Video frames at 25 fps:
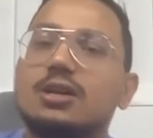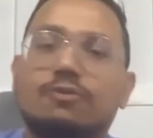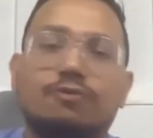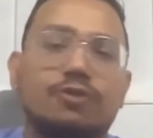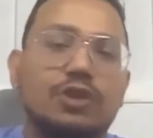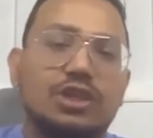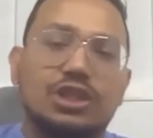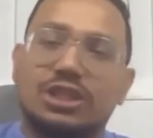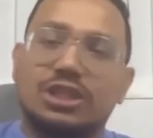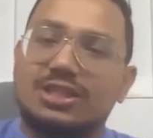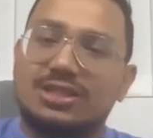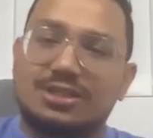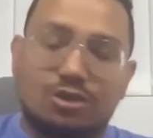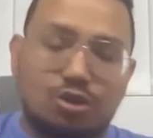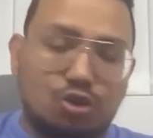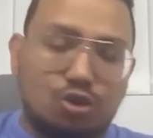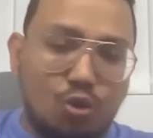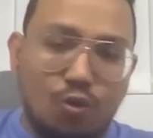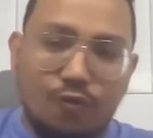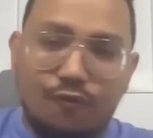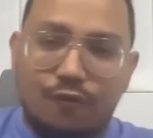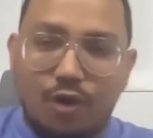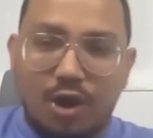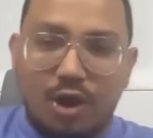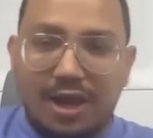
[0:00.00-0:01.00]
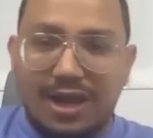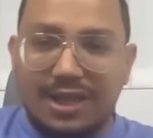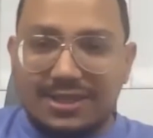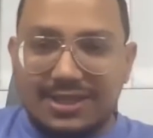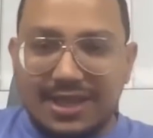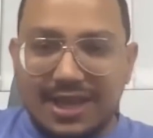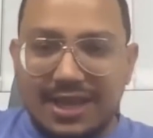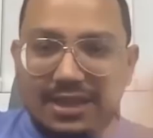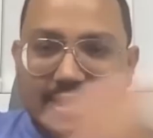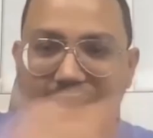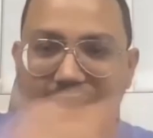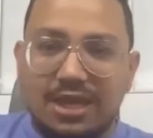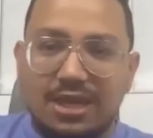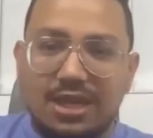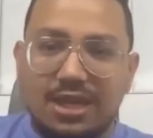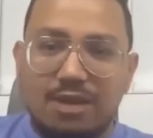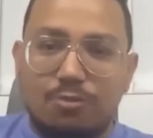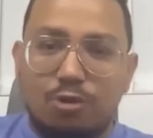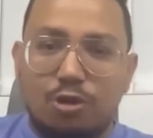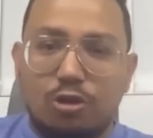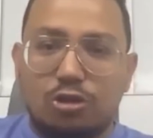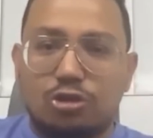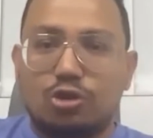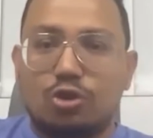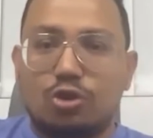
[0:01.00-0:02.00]
which is true for, let's say,
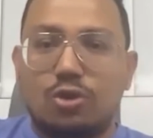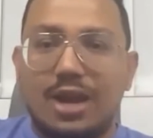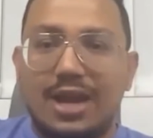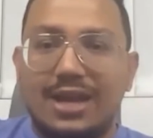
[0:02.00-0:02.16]
Ethereum also.